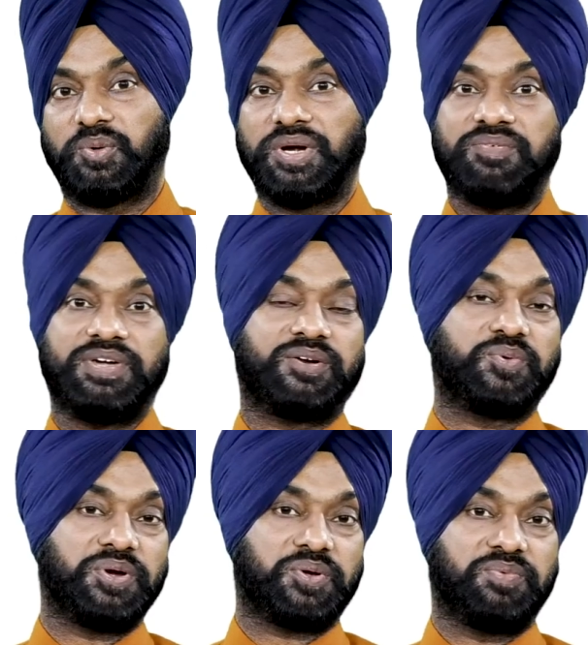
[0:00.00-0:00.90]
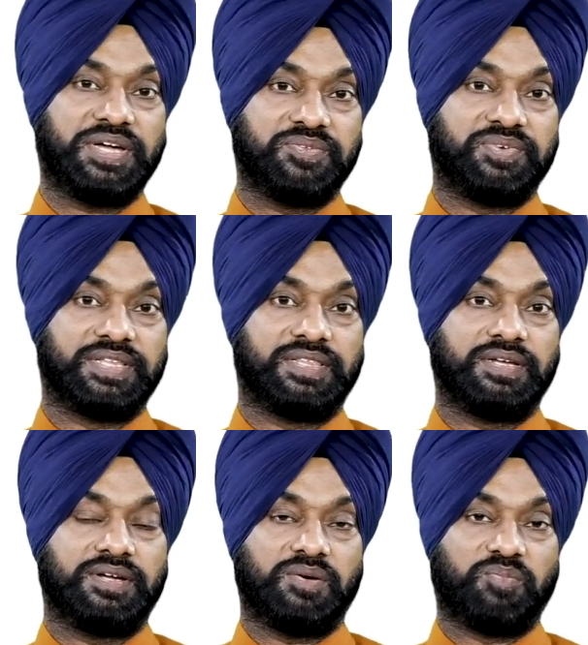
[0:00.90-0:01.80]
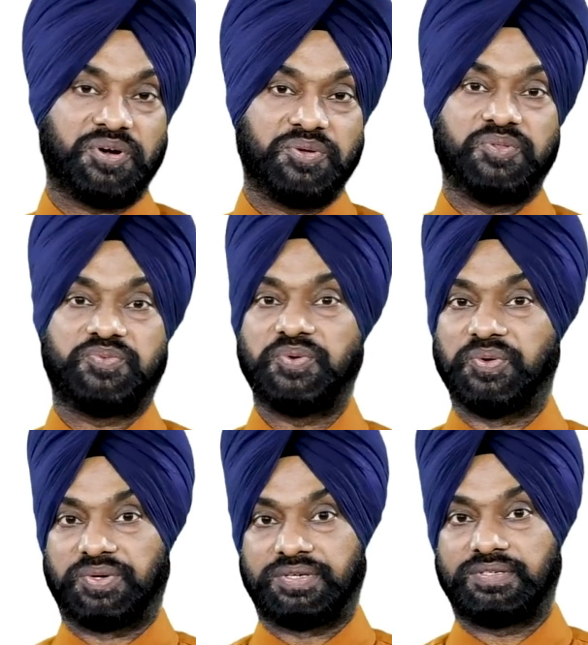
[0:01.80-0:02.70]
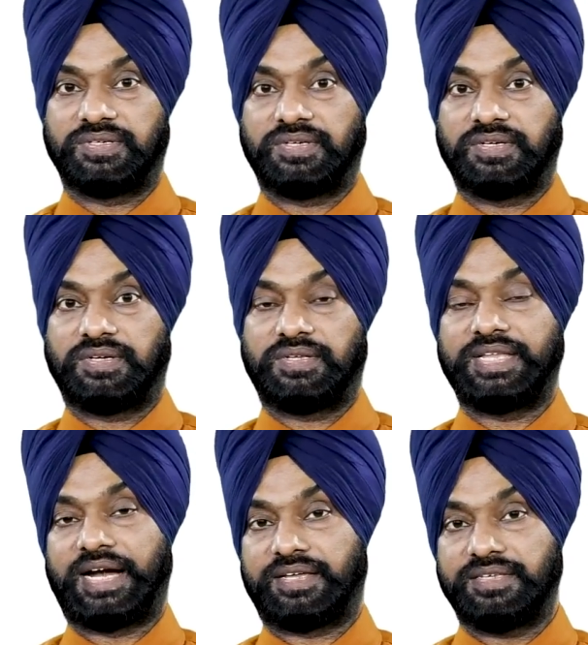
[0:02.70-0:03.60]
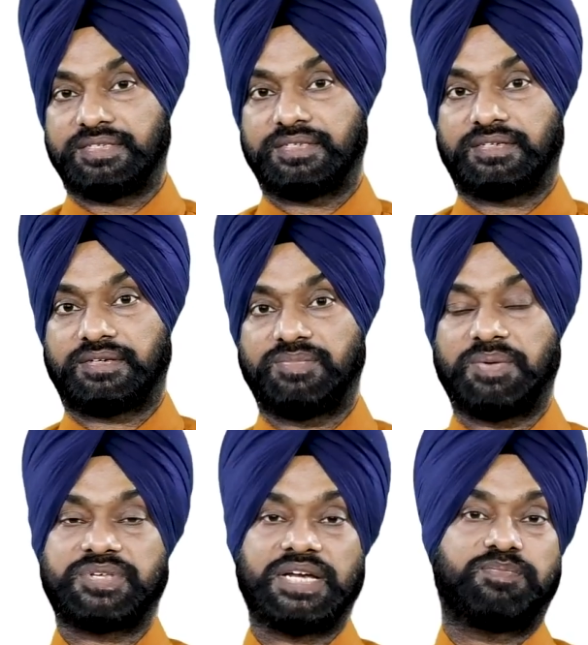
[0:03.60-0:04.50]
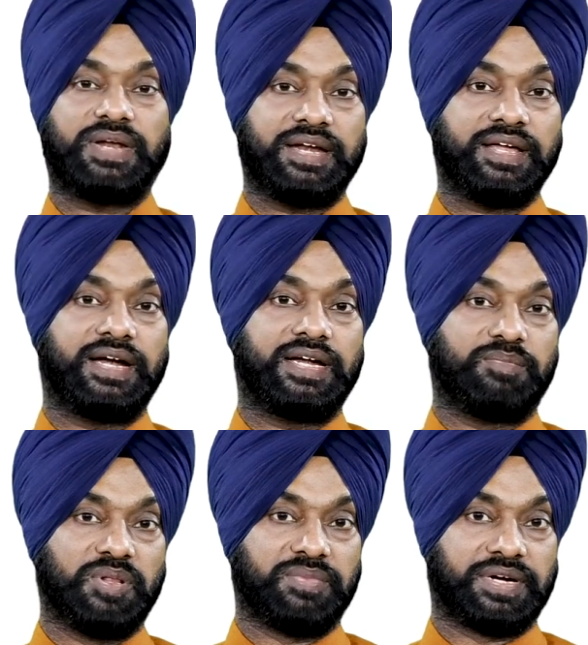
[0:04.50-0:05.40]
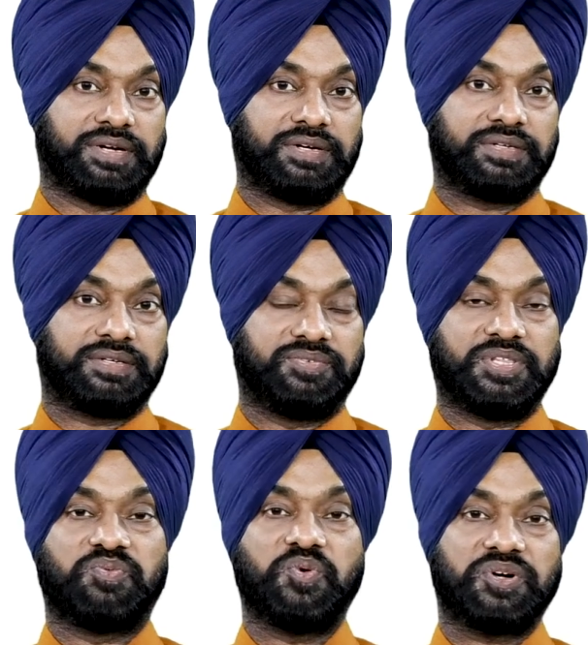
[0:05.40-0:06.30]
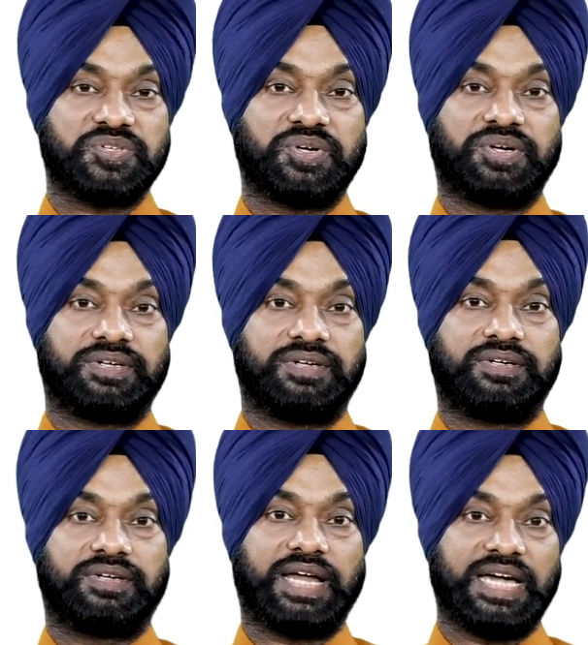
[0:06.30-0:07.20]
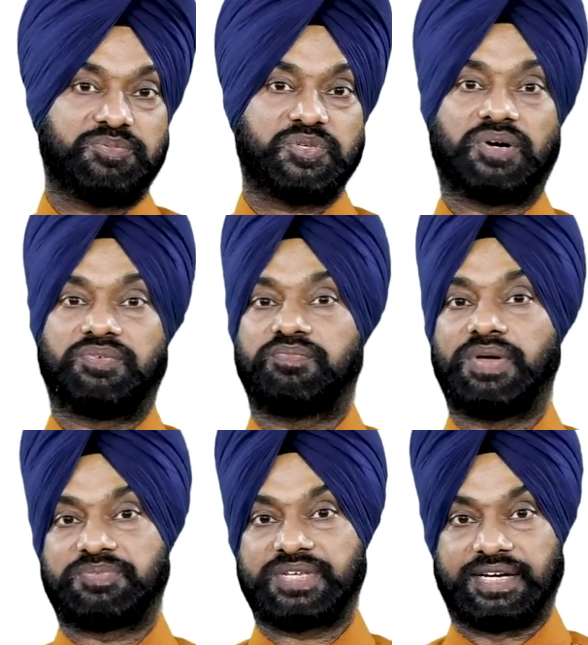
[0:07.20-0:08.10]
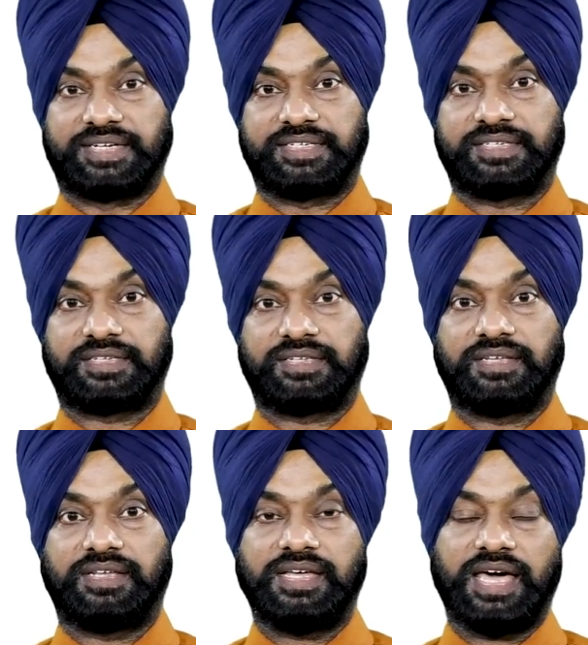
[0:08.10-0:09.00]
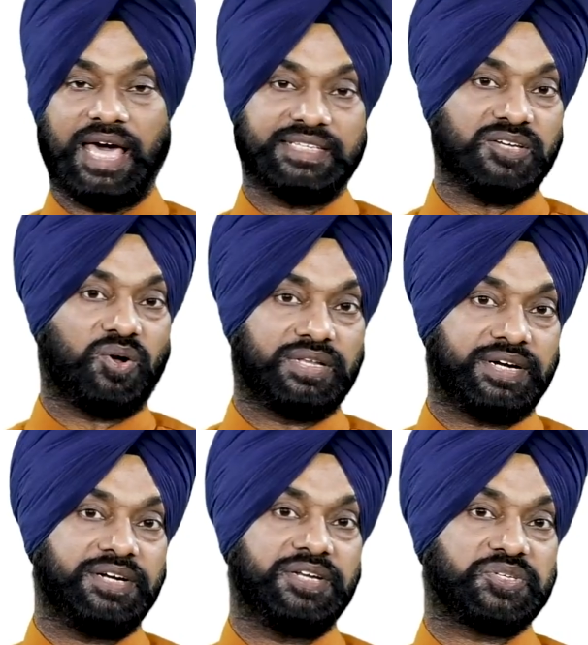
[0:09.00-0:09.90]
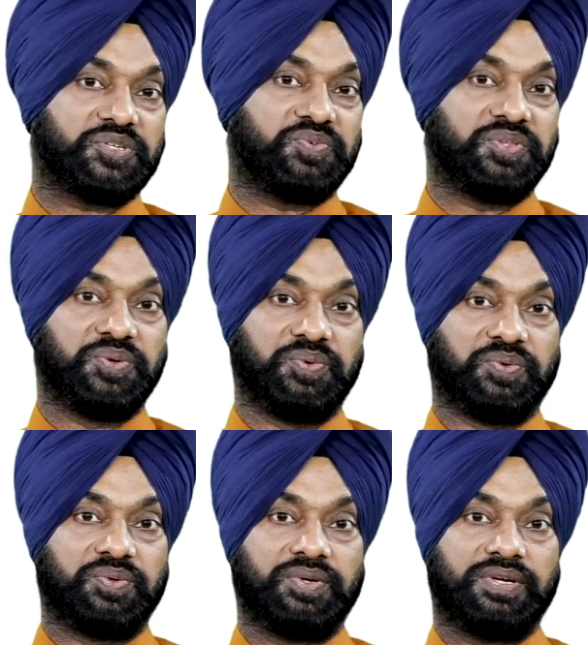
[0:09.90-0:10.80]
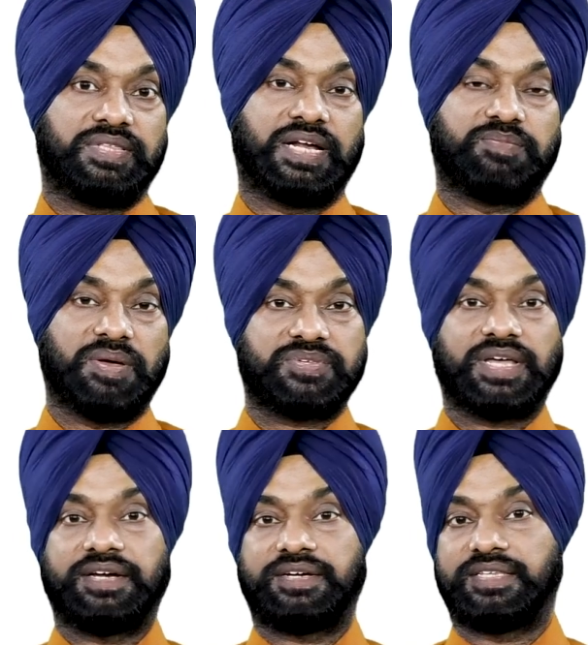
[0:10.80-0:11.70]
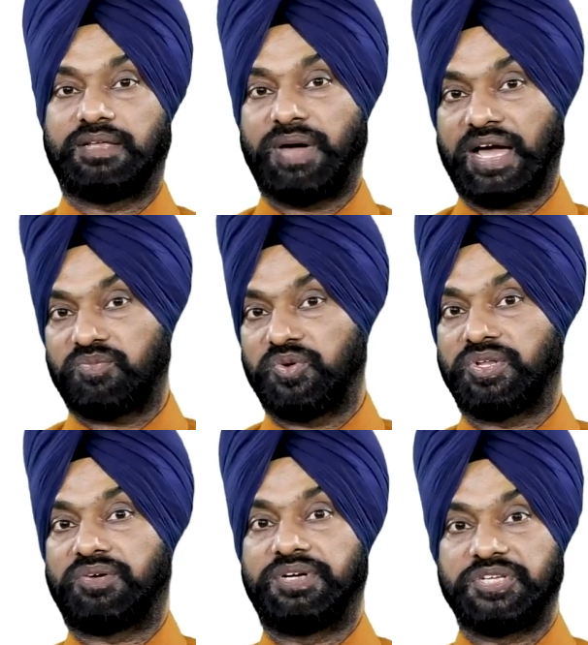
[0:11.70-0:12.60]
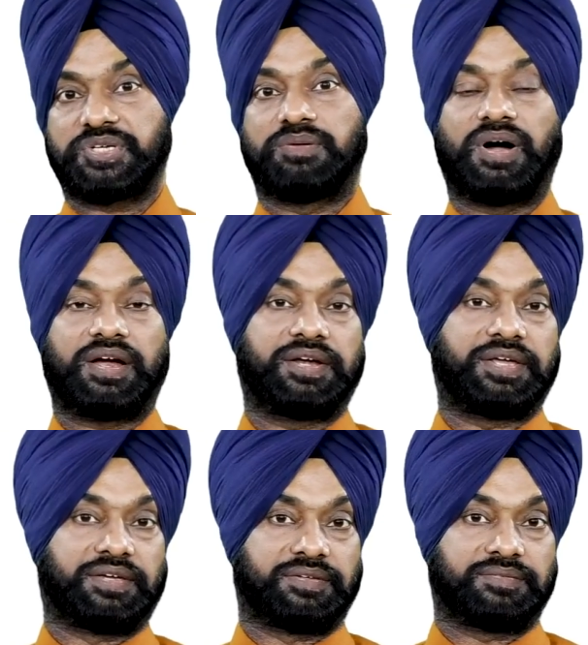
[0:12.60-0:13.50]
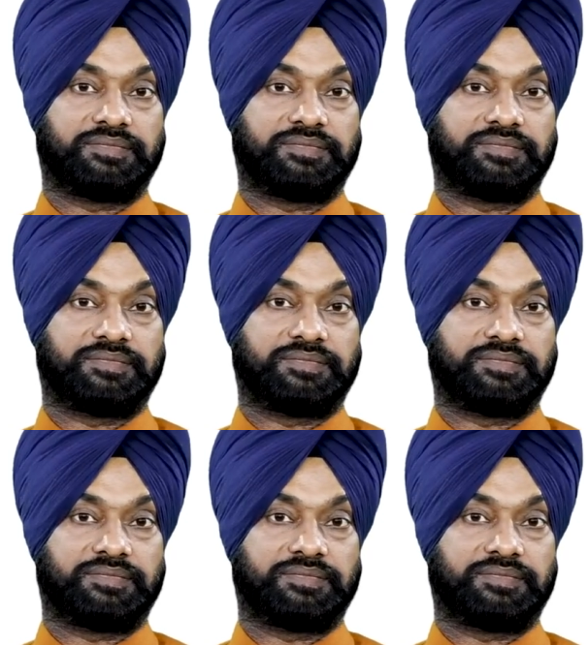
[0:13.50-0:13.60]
Today we are going to begin with module 4 that is website planning and development with the focus on types of websites. As I already discussed with you that website is the backbone of digital marketing.